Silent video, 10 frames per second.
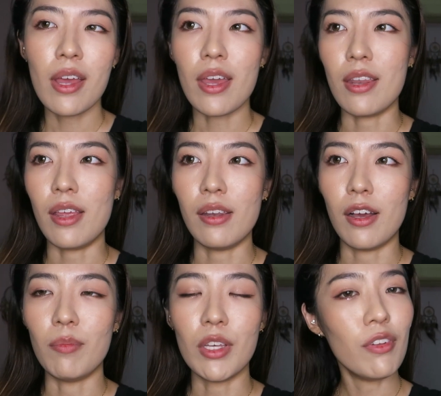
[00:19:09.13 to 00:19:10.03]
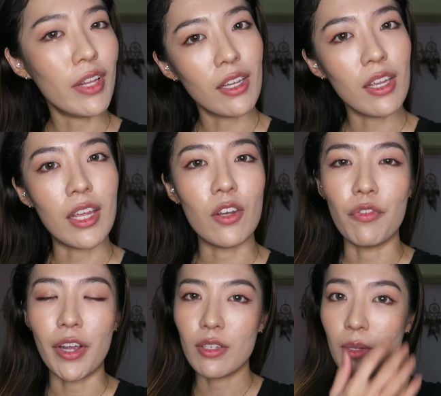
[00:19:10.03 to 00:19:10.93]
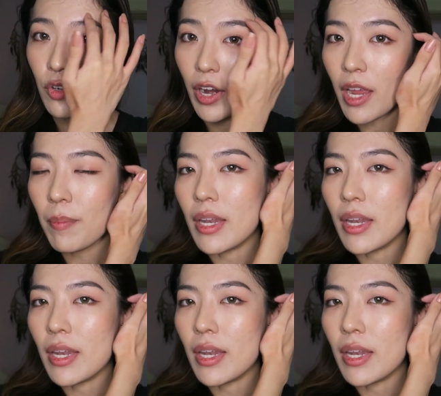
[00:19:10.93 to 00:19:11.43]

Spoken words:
and then if you like it, then don't forget to subscribe,